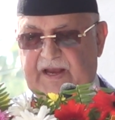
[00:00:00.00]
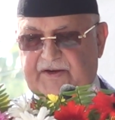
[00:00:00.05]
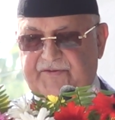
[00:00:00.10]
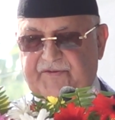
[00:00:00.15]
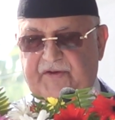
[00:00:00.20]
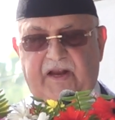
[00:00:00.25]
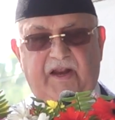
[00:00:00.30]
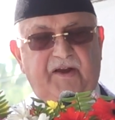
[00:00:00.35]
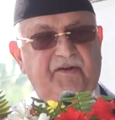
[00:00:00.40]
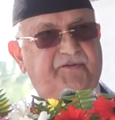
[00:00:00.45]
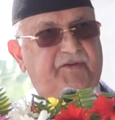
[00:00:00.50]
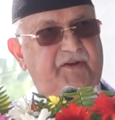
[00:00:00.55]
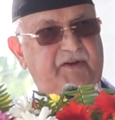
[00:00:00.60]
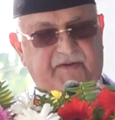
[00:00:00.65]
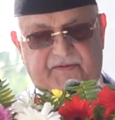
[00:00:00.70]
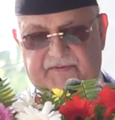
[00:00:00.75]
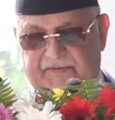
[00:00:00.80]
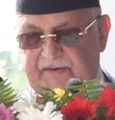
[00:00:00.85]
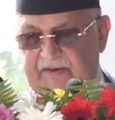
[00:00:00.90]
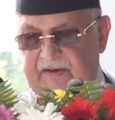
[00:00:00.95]

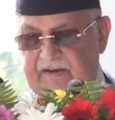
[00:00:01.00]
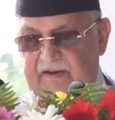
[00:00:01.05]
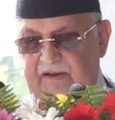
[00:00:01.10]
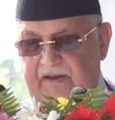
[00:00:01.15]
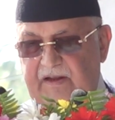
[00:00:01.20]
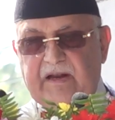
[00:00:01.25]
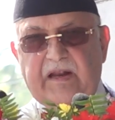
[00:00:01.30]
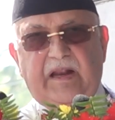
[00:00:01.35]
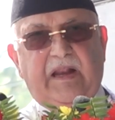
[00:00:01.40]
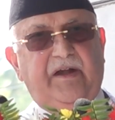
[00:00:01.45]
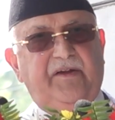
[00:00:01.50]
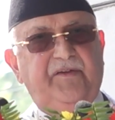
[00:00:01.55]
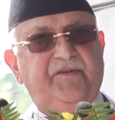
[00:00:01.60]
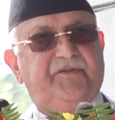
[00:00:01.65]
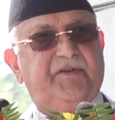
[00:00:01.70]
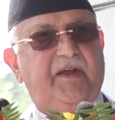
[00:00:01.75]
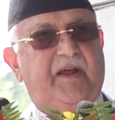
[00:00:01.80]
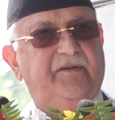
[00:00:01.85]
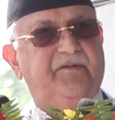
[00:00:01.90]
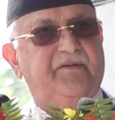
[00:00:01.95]
excellencies,
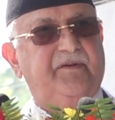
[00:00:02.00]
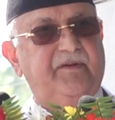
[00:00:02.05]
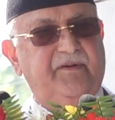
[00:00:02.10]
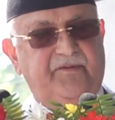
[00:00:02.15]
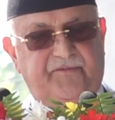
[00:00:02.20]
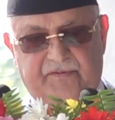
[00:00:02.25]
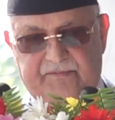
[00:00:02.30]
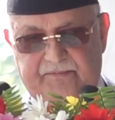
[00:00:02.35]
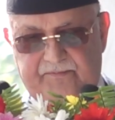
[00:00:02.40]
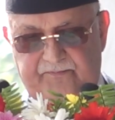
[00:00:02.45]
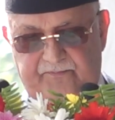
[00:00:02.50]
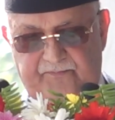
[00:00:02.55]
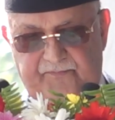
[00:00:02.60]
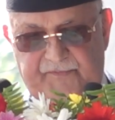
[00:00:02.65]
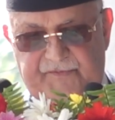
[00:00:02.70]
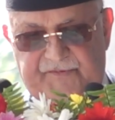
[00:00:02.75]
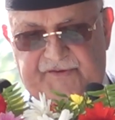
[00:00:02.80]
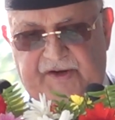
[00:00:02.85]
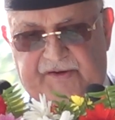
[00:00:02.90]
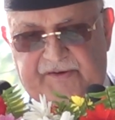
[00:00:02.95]
ladies and
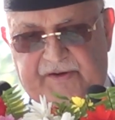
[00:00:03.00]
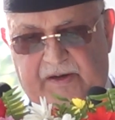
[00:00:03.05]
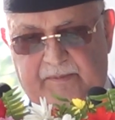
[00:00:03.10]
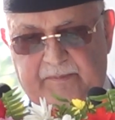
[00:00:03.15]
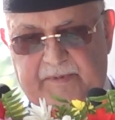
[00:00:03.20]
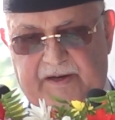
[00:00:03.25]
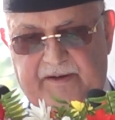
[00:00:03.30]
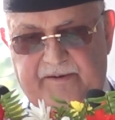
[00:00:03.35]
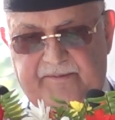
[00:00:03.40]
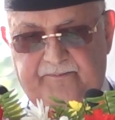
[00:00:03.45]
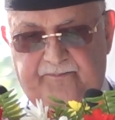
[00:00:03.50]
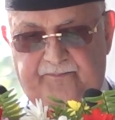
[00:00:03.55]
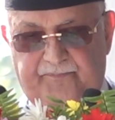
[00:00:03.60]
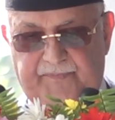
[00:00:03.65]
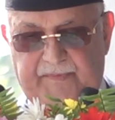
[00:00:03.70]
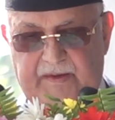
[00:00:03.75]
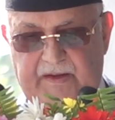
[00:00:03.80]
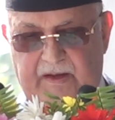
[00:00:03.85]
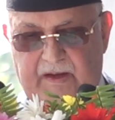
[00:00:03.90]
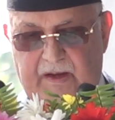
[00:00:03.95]
gentlemen,
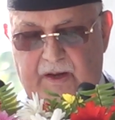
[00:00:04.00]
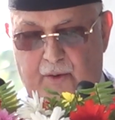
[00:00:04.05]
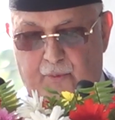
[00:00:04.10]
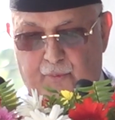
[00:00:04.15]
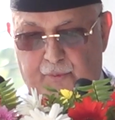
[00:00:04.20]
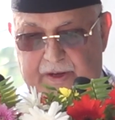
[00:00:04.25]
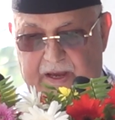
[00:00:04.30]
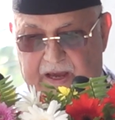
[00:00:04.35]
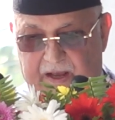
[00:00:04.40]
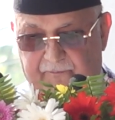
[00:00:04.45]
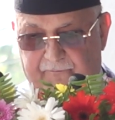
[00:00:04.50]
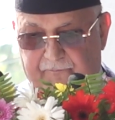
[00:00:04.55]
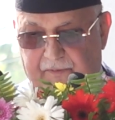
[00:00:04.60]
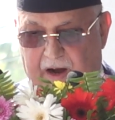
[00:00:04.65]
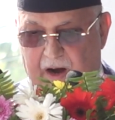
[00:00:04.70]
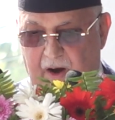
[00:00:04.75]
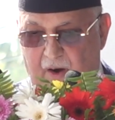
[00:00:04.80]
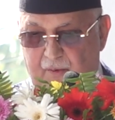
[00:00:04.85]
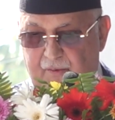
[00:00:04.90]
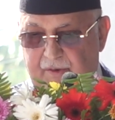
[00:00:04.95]
we are
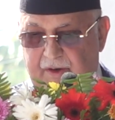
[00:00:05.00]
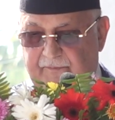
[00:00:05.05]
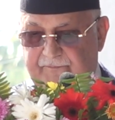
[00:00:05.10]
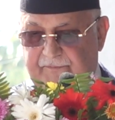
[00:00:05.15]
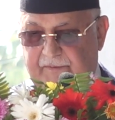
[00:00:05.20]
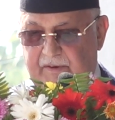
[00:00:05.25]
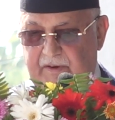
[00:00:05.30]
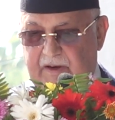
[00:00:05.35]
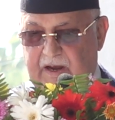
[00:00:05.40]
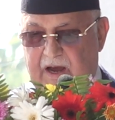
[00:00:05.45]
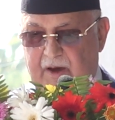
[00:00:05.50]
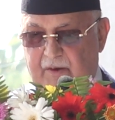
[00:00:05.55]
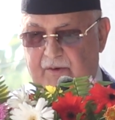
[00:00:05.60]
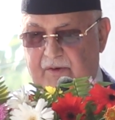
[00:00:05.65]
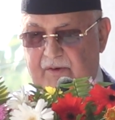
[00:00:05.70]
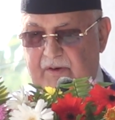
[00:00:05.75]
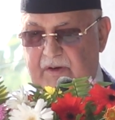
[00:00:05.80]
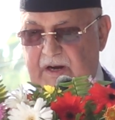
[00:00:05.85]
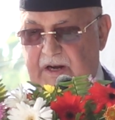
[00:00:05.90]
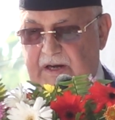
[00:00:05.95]
proud of
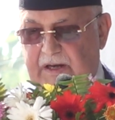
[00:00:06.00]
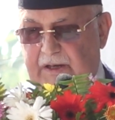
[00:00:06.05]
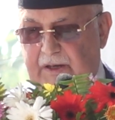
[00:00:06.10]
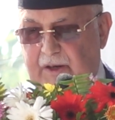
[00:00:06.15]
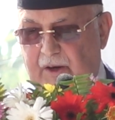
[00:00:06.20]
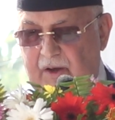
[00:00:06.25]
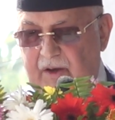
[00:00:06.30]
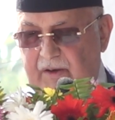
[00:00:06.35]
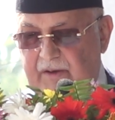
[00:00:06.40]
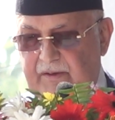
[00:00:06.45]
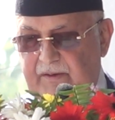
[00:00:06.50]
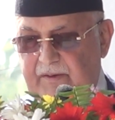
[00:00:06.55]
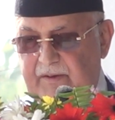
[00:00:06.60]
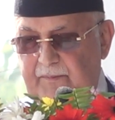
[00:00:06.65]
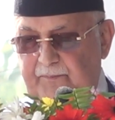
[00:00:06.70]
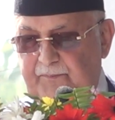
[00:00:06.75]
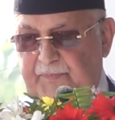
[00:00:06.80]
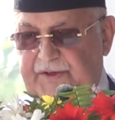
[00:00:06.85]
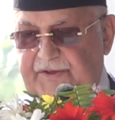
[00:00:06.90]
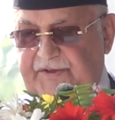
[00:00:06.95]
our
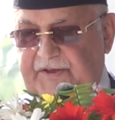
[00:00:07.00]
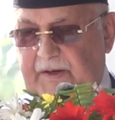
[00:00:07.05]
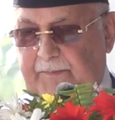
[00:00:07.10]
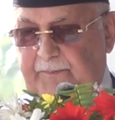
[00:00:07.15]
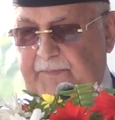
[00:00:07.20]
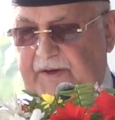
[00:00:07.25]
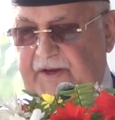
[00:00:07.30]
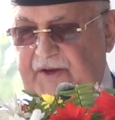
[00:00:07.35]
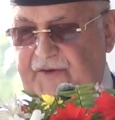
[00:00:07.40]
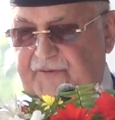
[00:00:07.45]
long peacekeeping